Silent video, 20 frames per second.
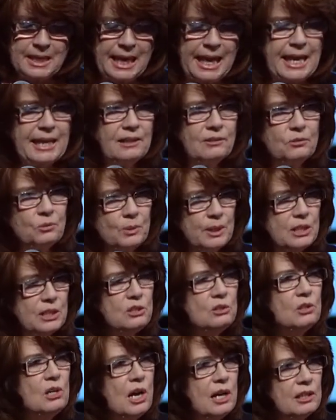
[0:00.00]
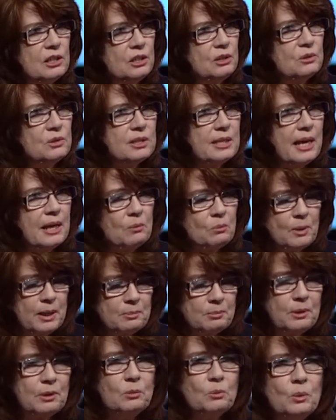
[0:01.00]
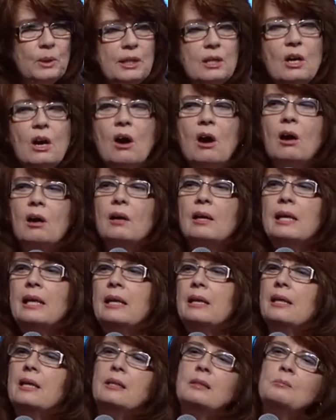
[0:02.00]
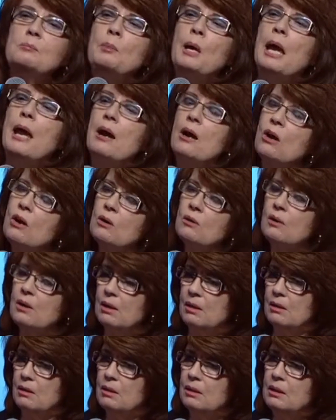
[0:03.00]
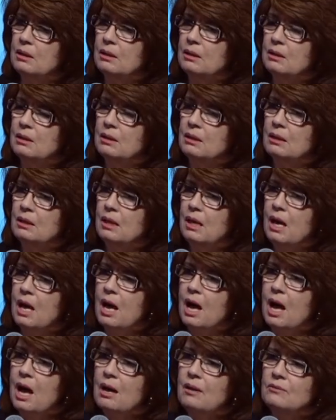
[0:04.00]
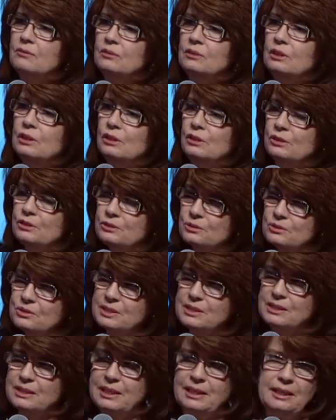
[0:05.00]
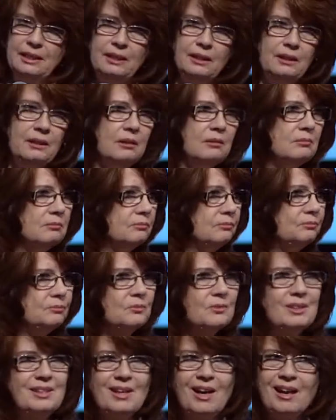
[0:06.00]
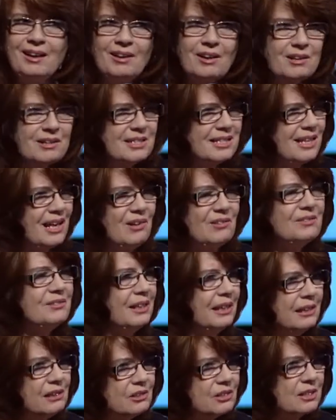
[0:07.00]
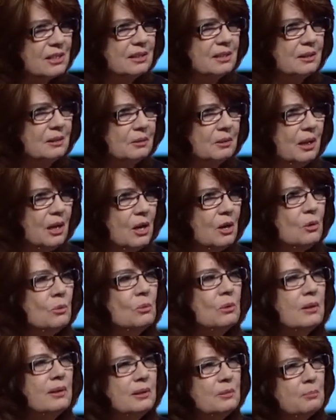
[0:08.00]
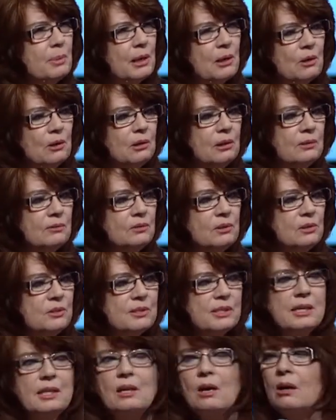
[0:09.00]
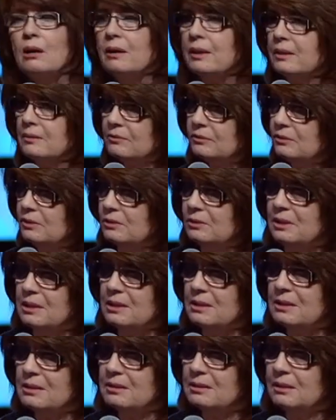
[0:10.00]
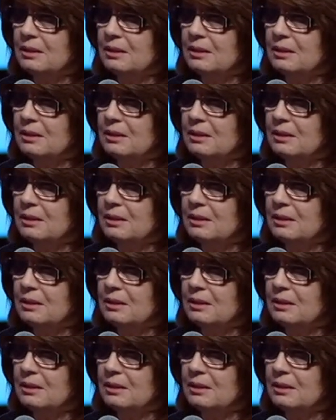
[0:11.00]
And if we do not use that weapon, we are in peril of losing not our salvation, we're in peril of losing our influence,